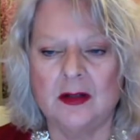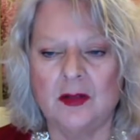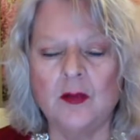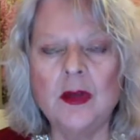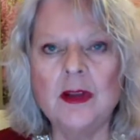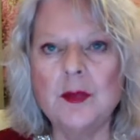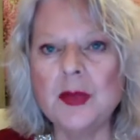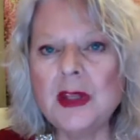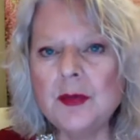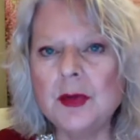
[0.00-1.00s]
with
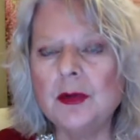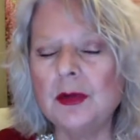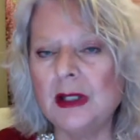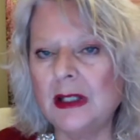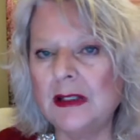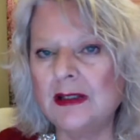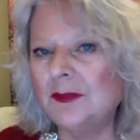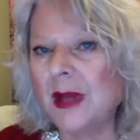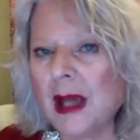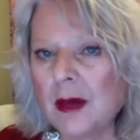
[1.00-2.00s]
people in
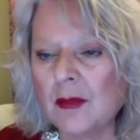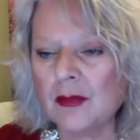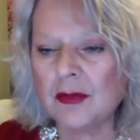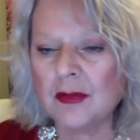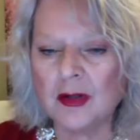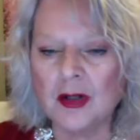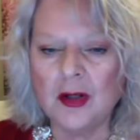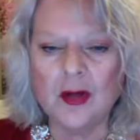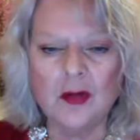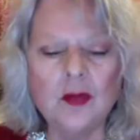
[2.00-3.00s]
power
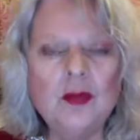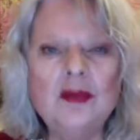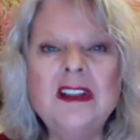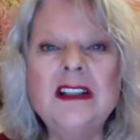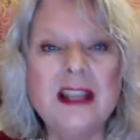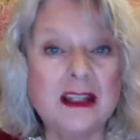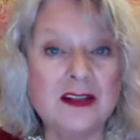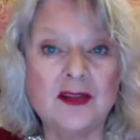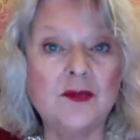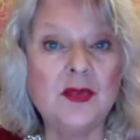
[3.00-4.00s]
who
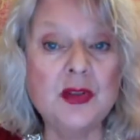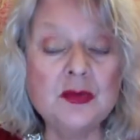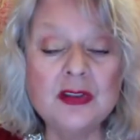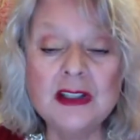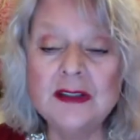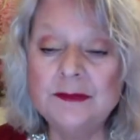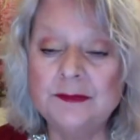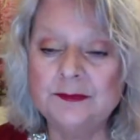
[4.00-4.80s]
detest beauty